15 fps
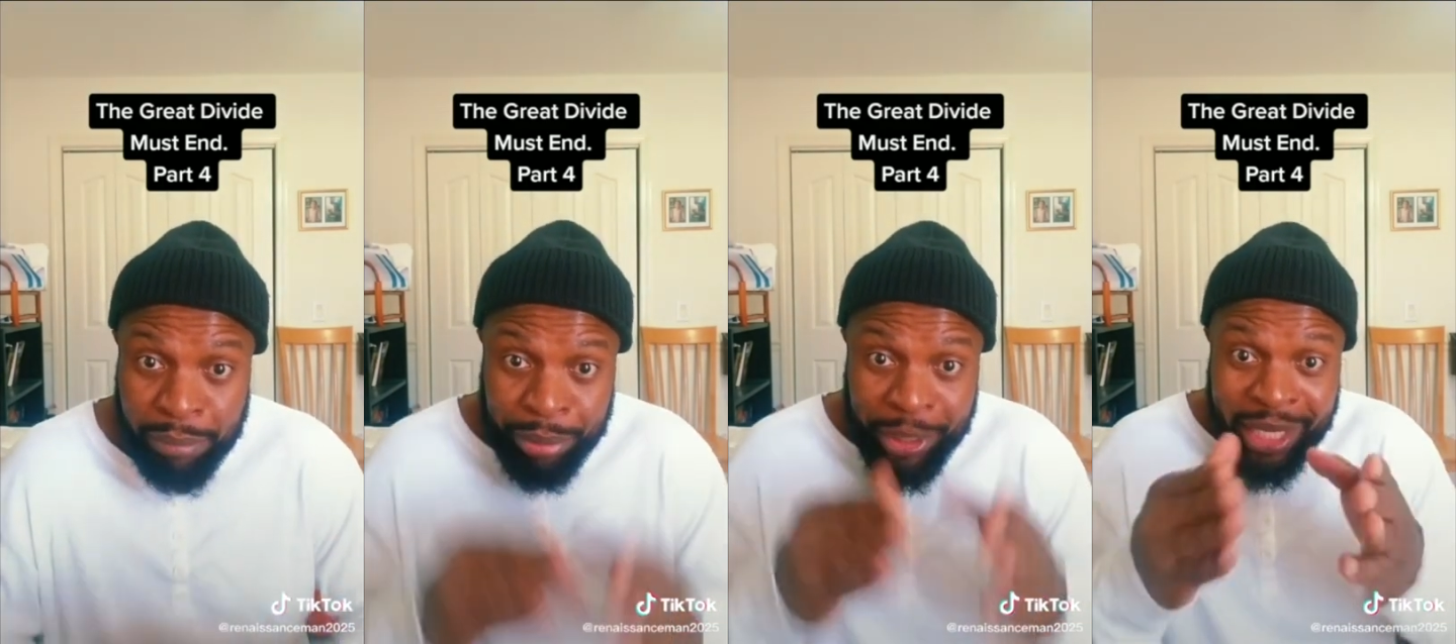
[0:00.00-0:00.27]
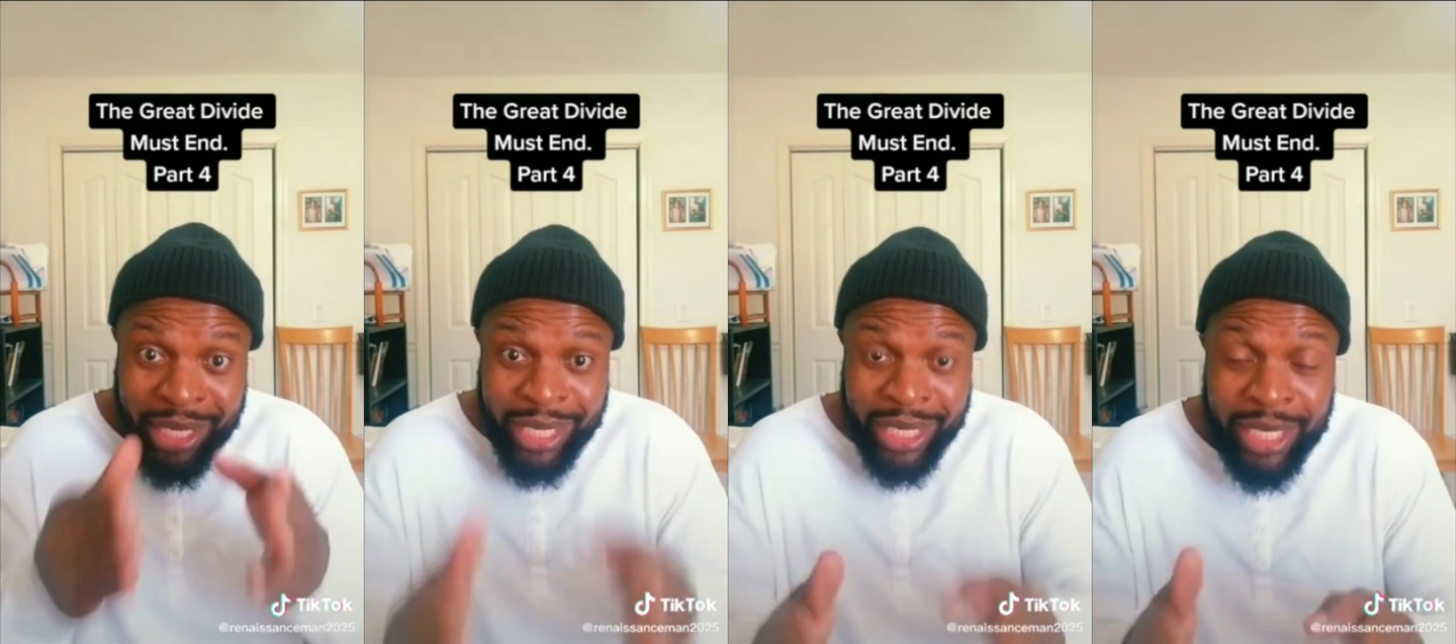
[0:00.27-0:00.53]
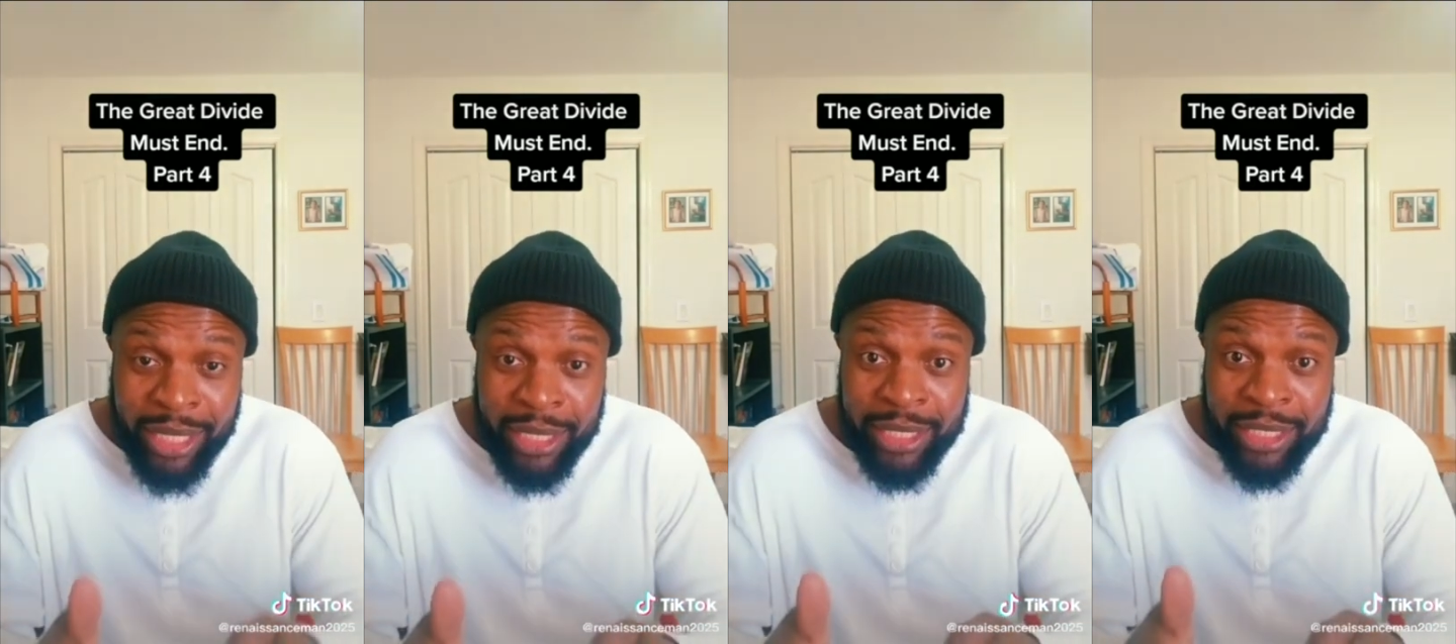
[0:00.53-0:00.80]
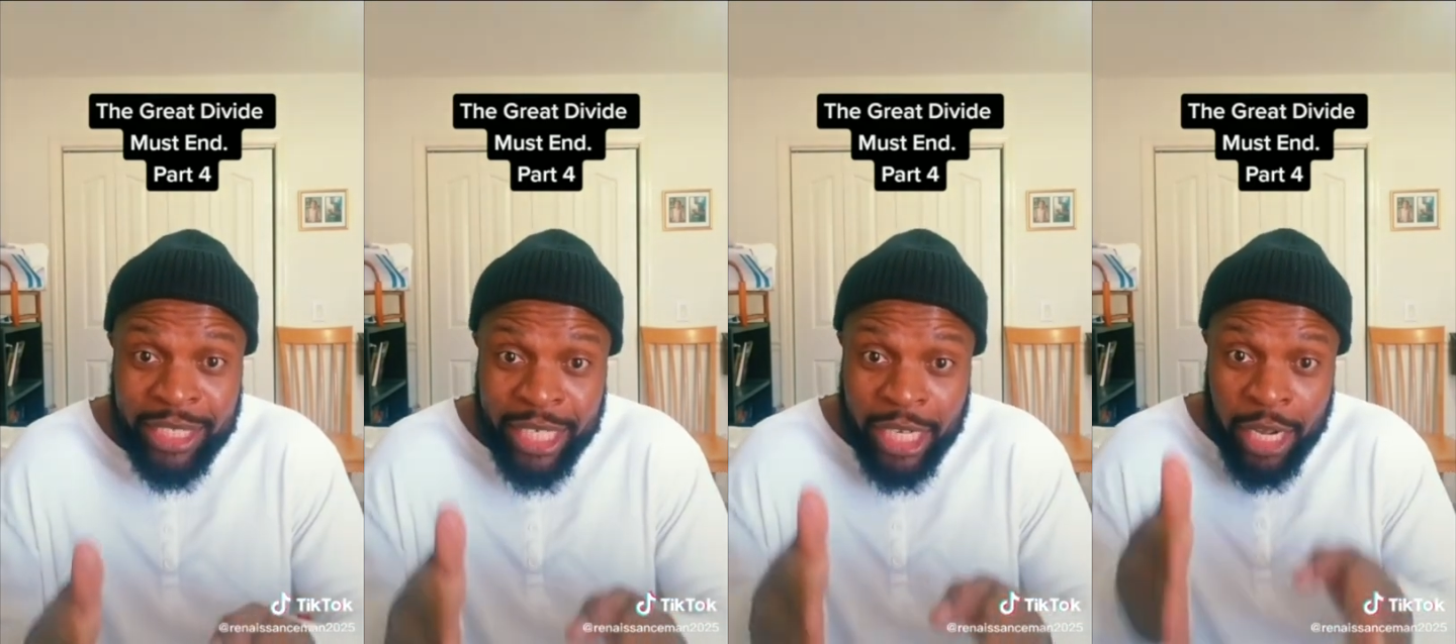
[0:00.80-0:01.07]

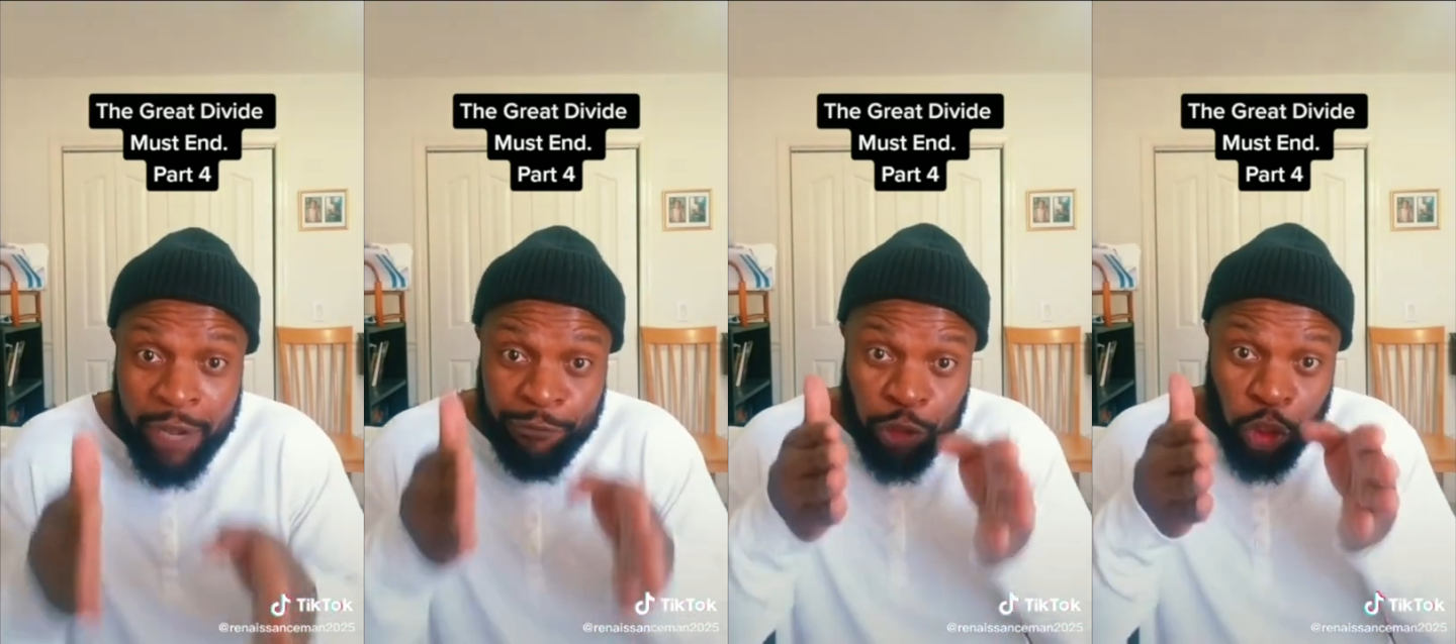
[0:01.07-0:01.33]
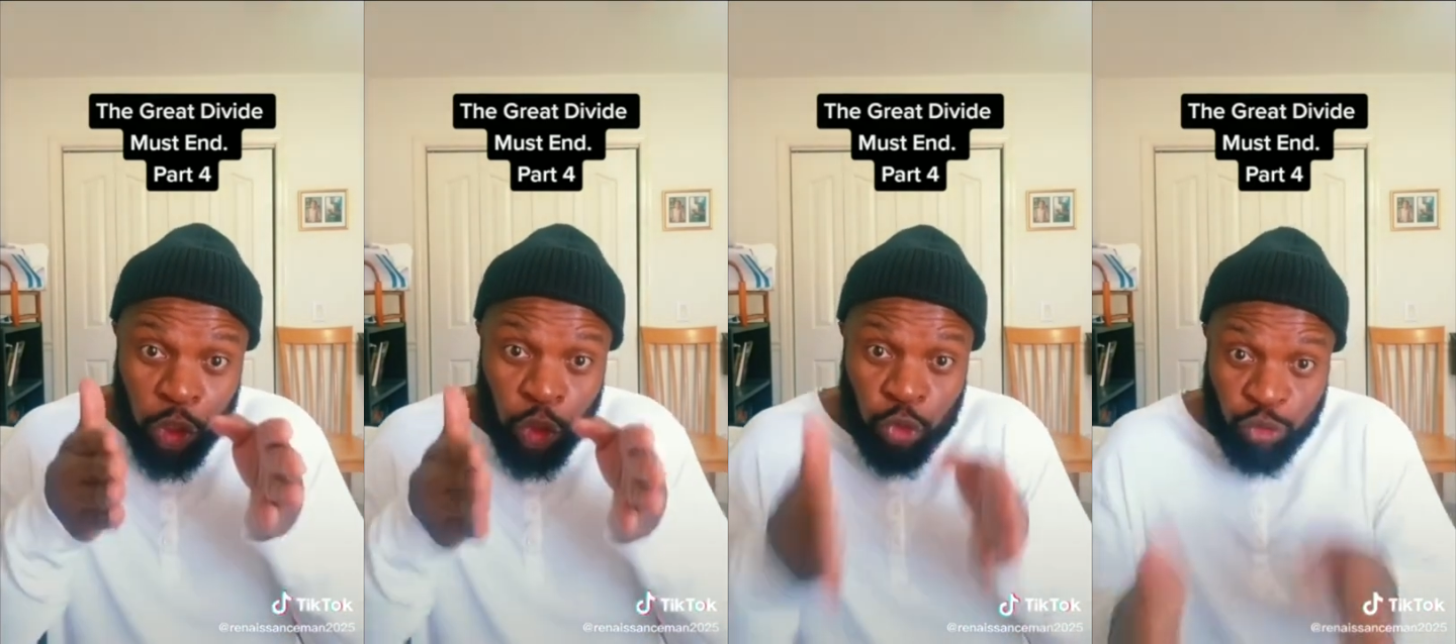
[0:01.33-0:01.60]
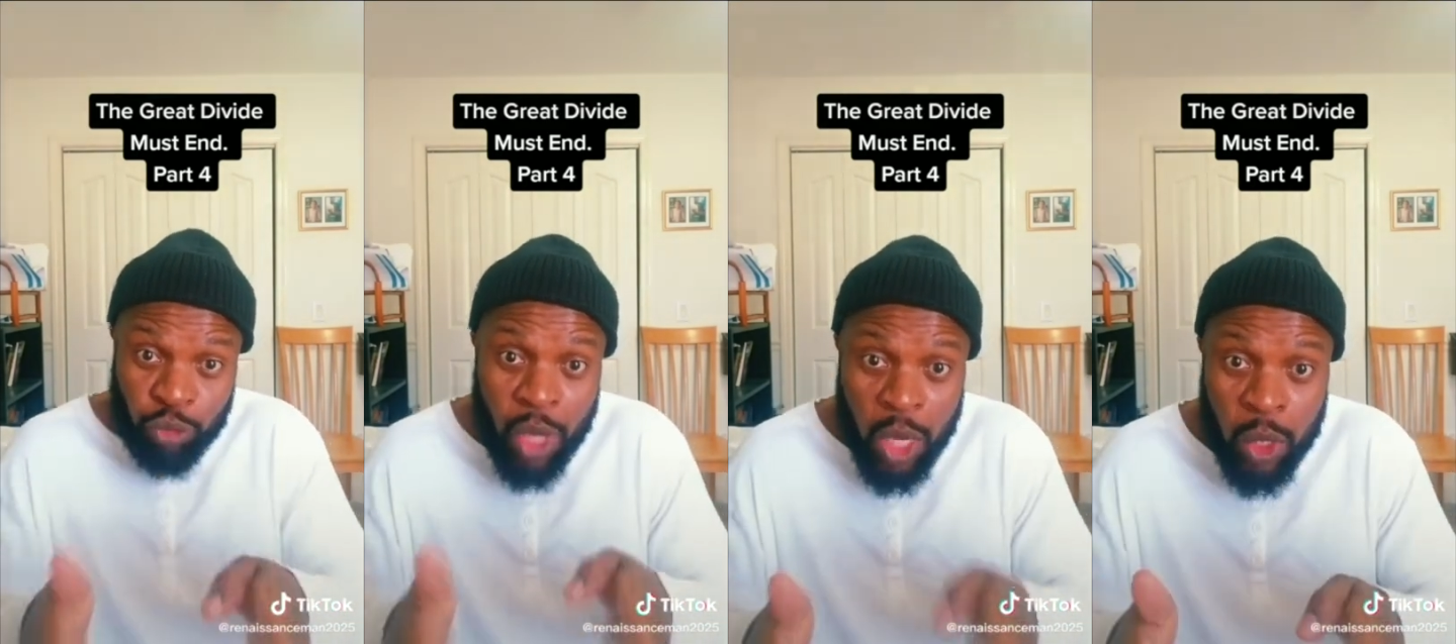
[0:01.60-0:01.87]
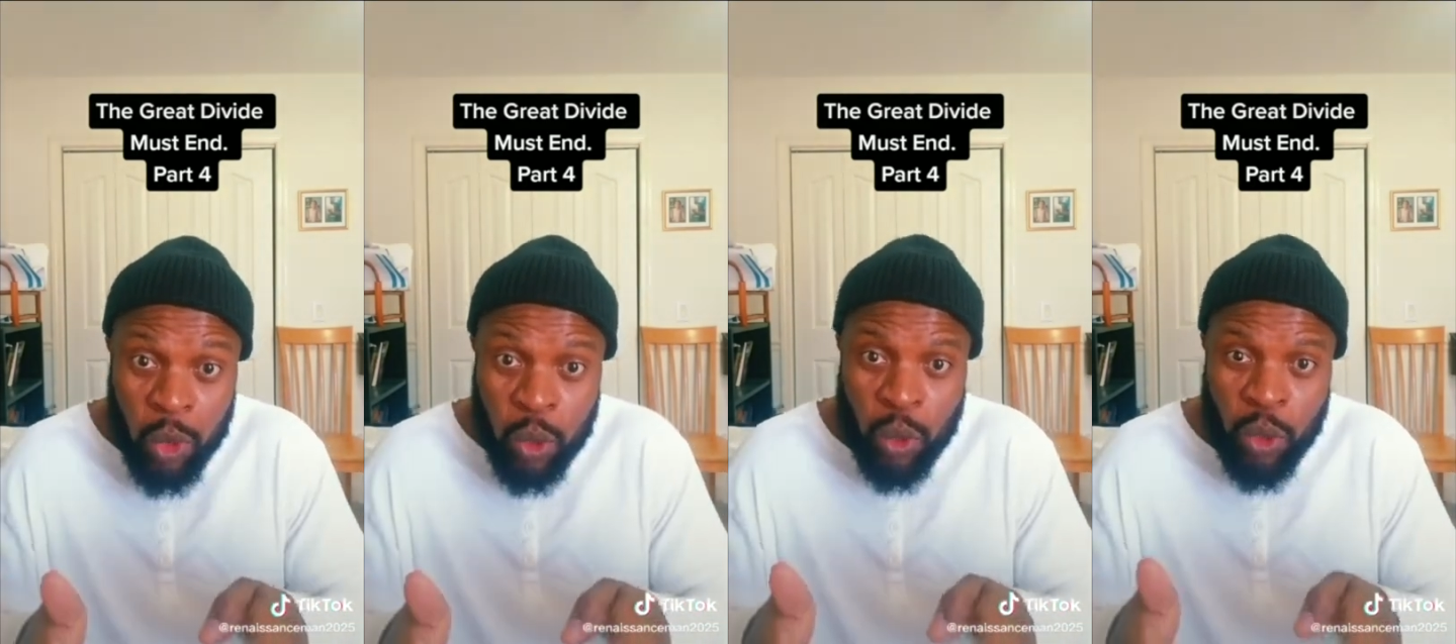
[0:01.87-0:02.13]
because of the
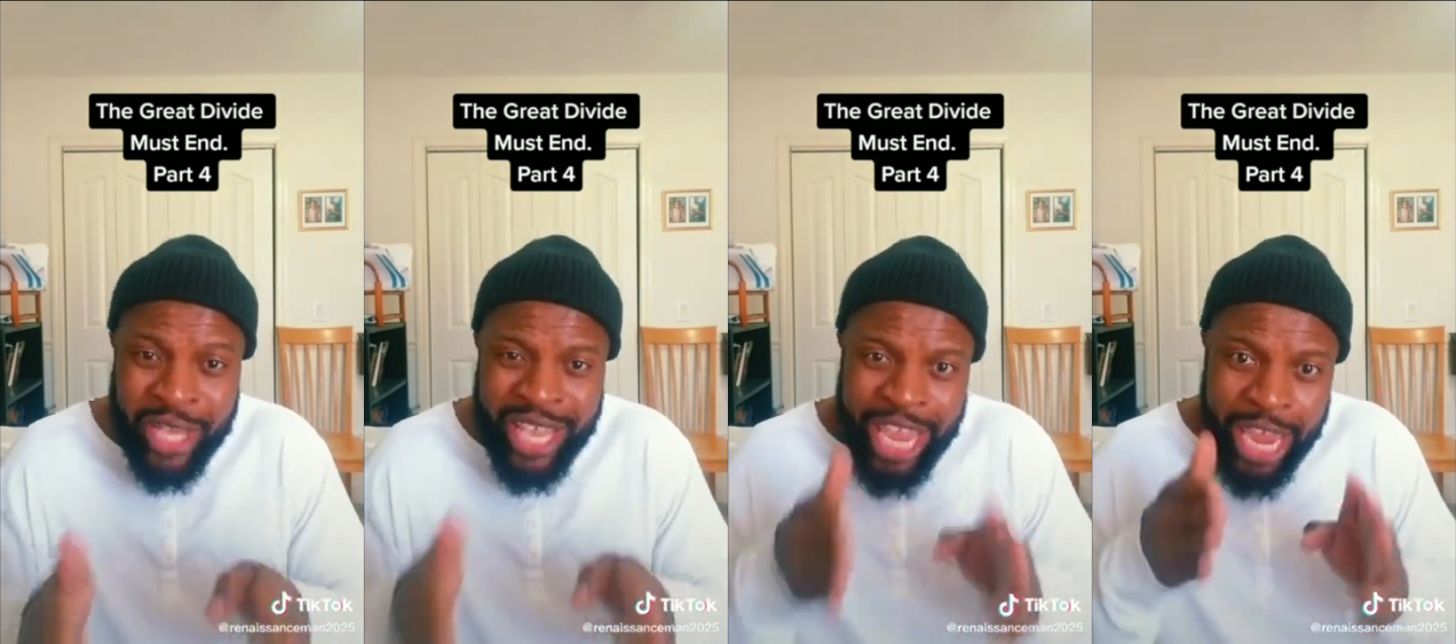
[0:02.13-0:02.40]
struggle